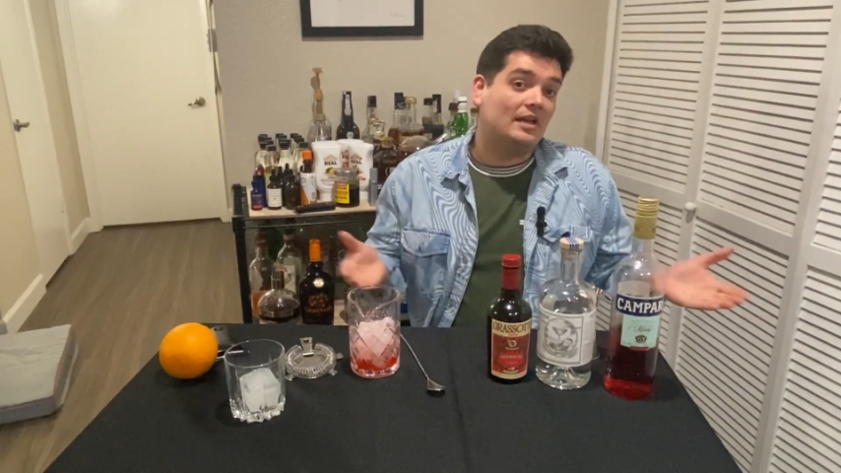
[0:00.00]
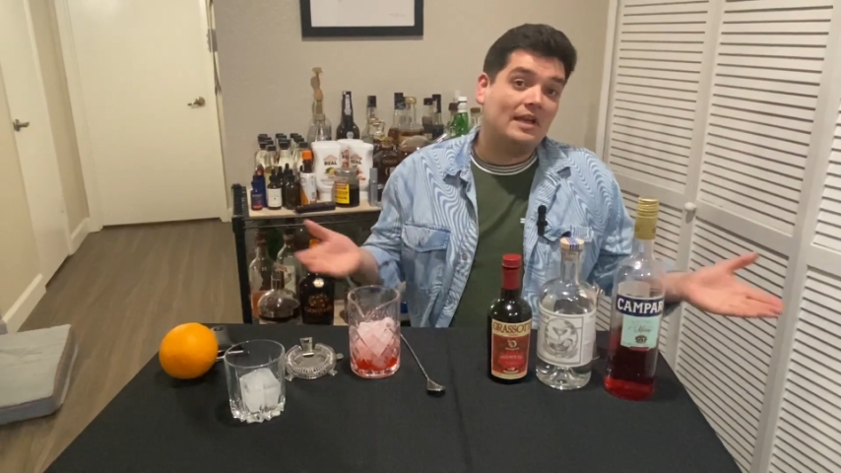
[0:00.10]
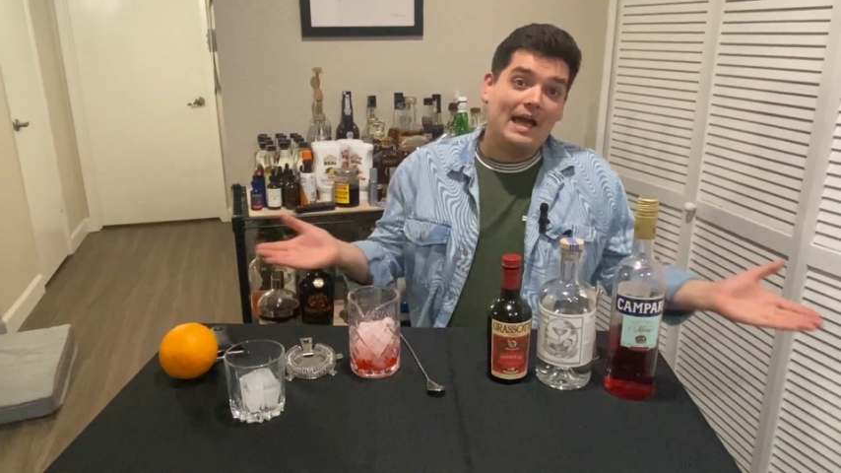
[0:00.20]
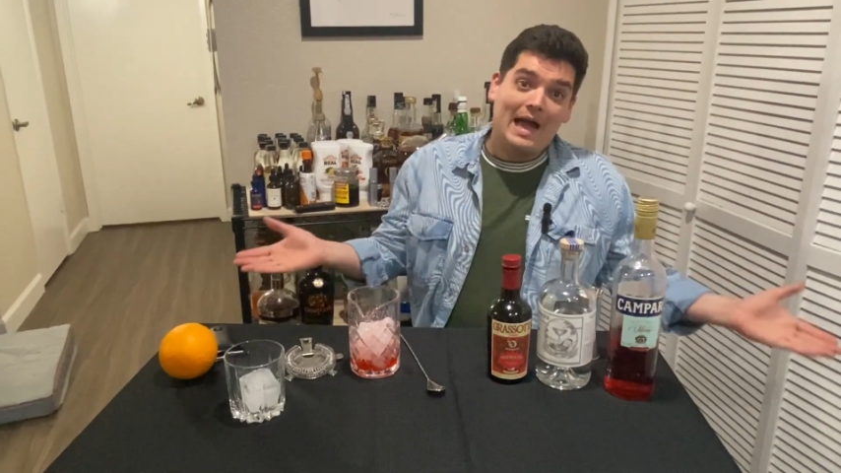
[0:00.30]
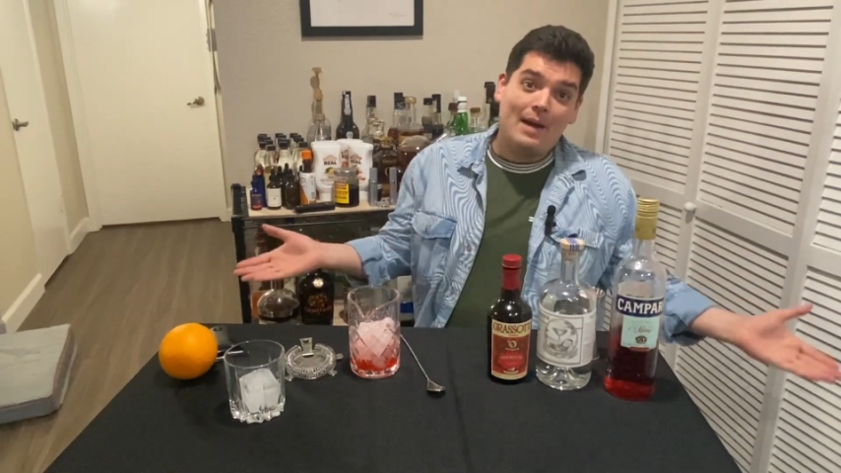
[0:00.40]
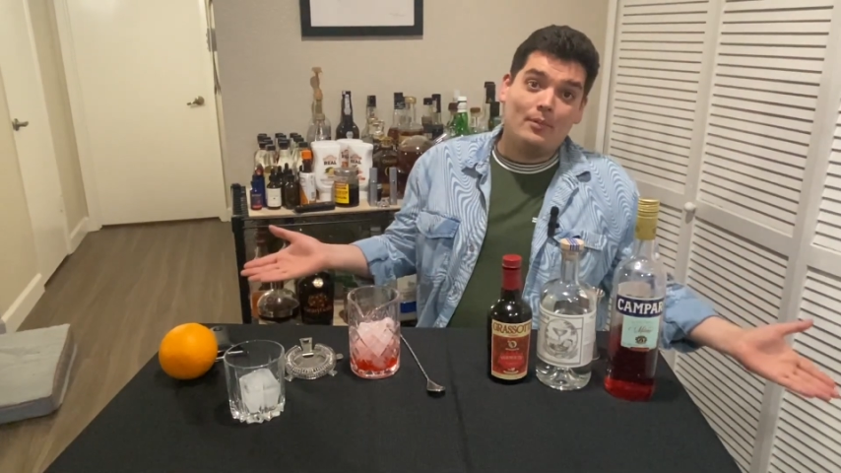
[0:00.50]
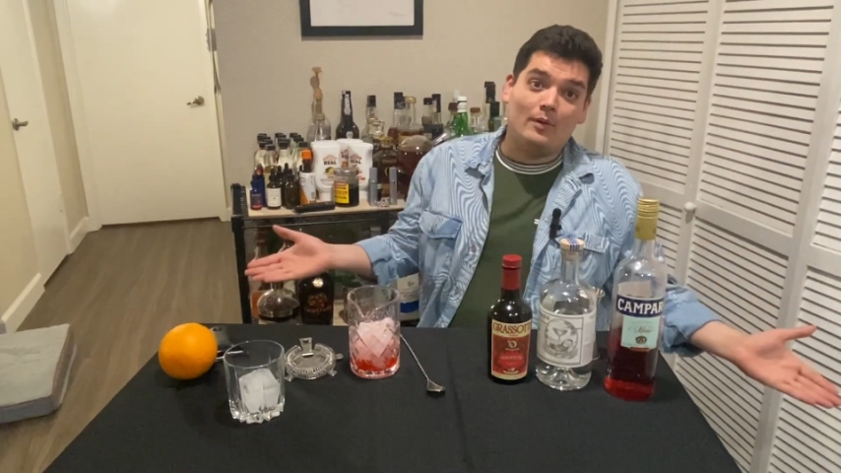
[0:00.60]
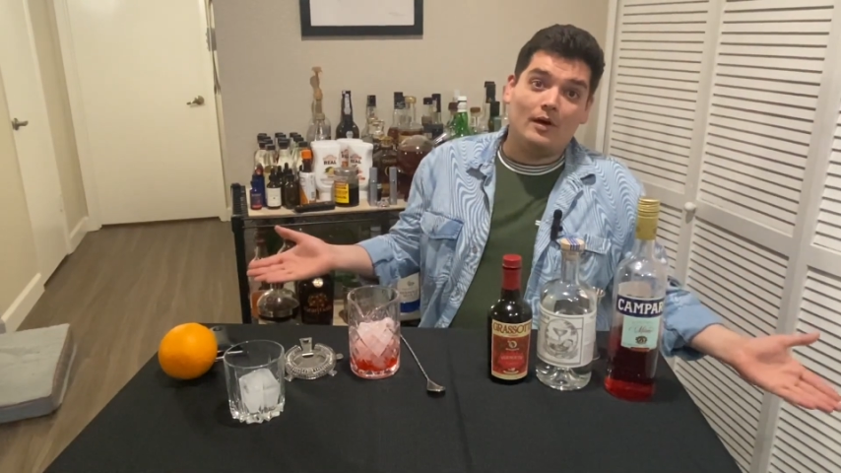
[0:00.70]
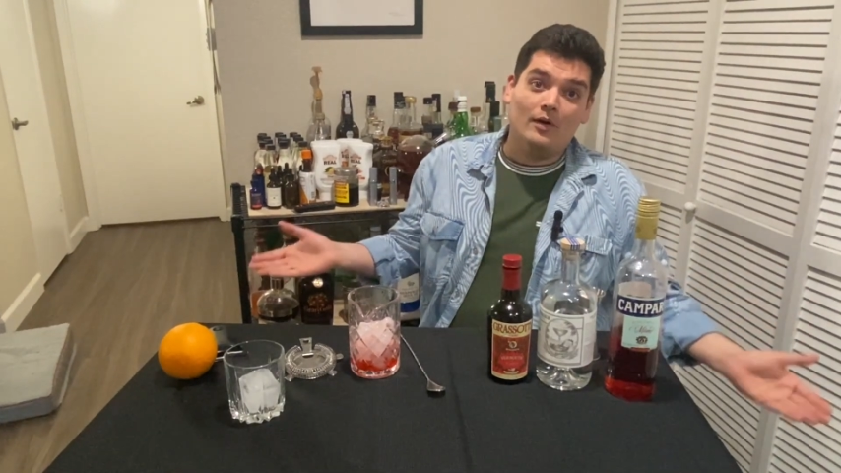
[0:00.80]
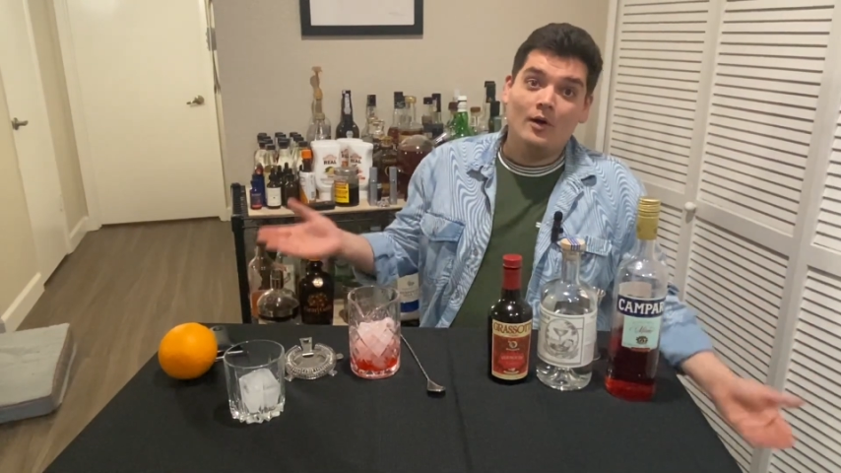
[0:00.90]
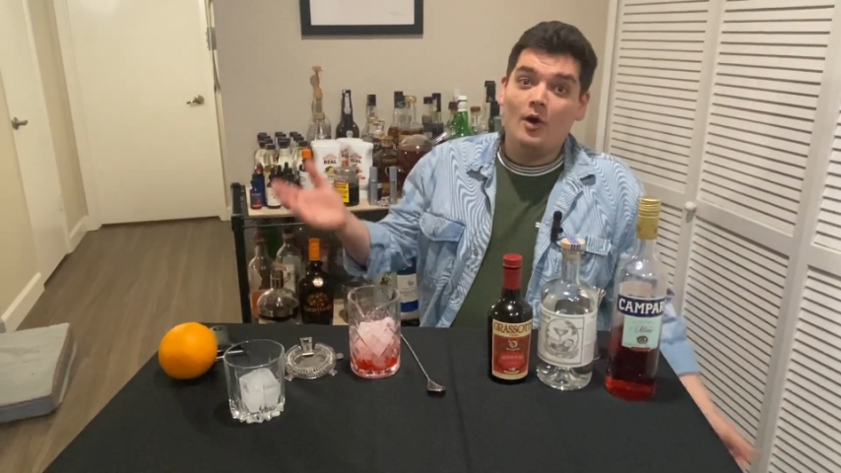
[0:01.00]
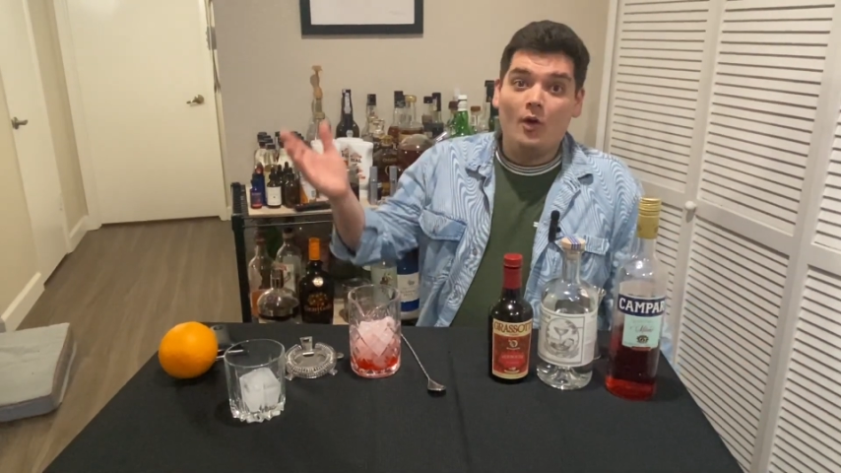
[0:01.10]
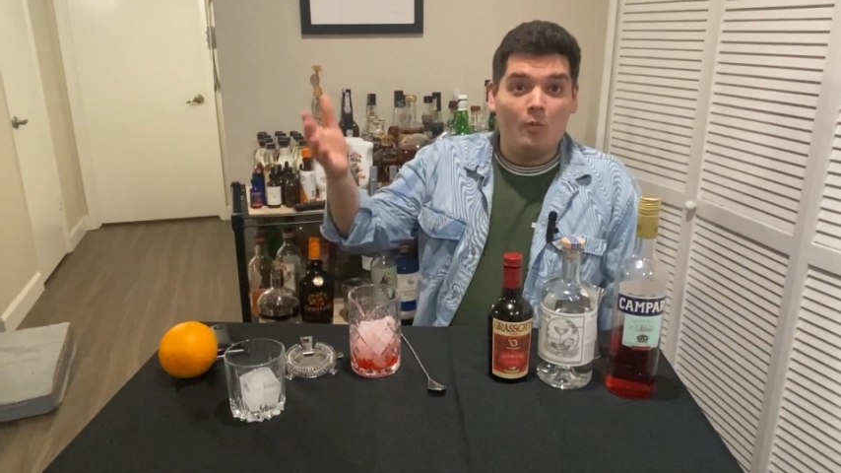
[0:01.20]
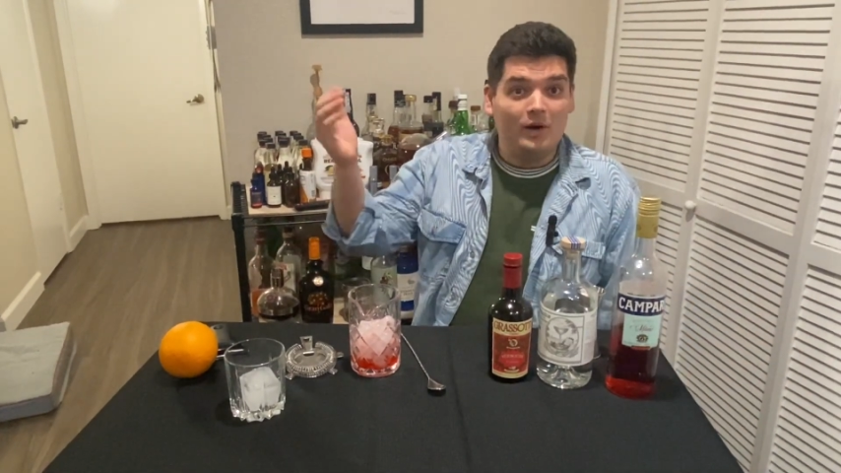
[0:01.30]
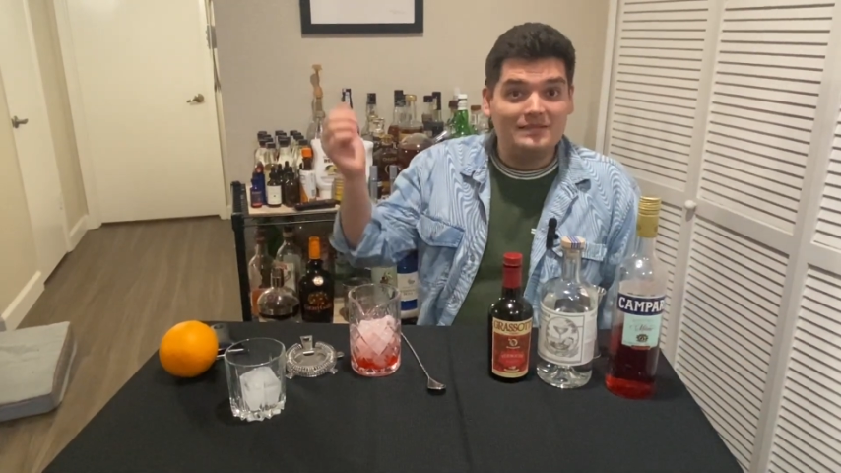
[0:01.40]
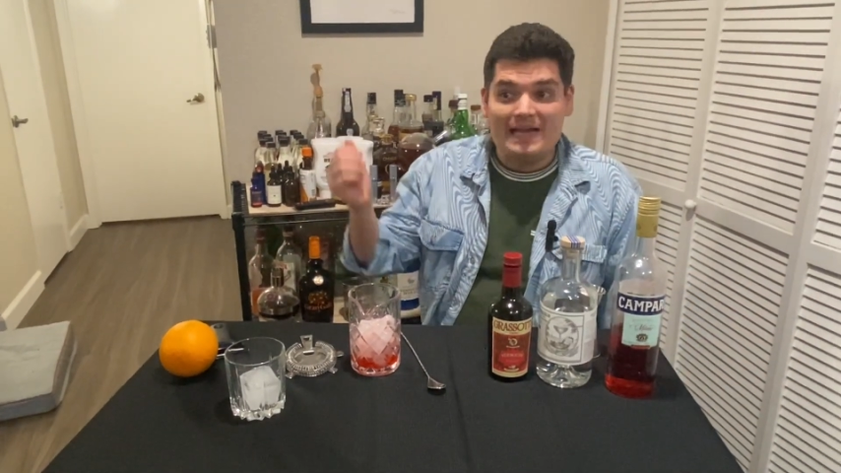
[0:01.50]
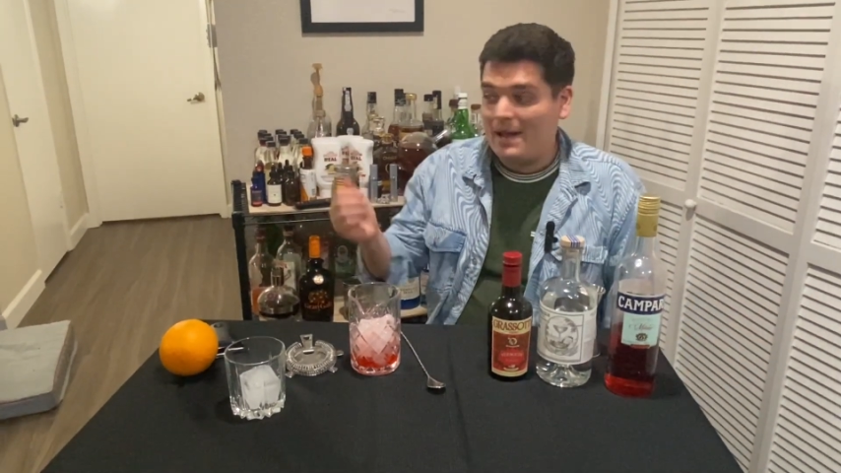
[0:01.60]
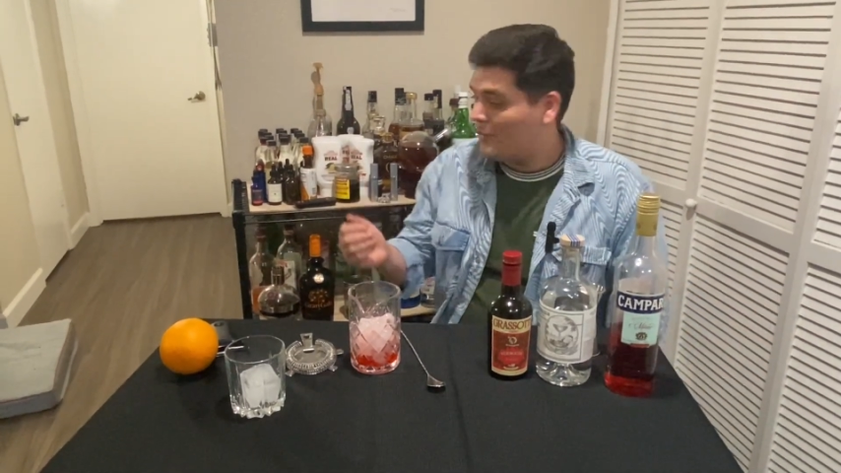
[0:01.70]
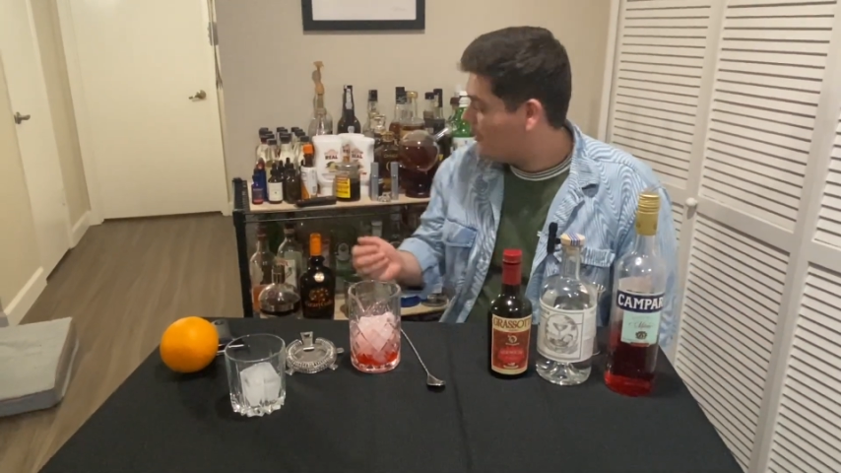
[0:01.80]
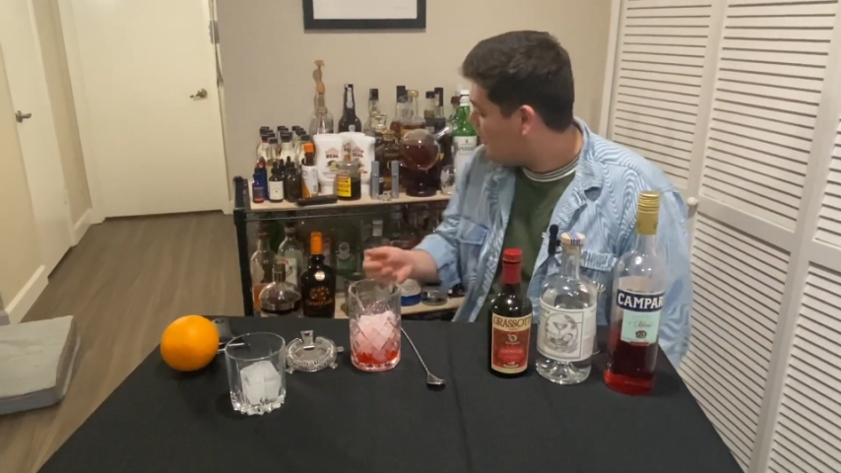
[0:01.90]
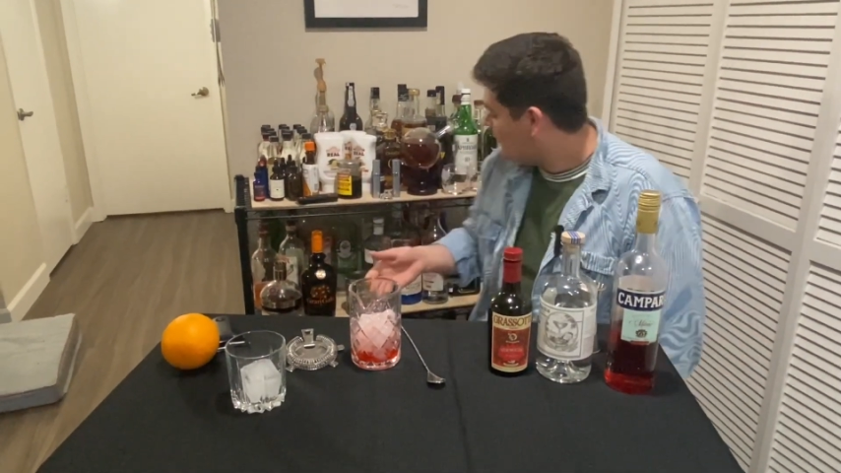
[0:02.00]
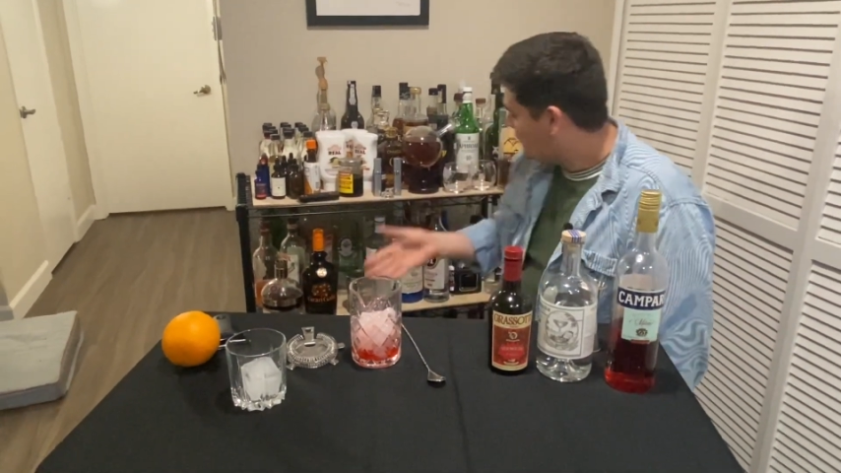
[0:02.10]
like Aperol. What's Aperol?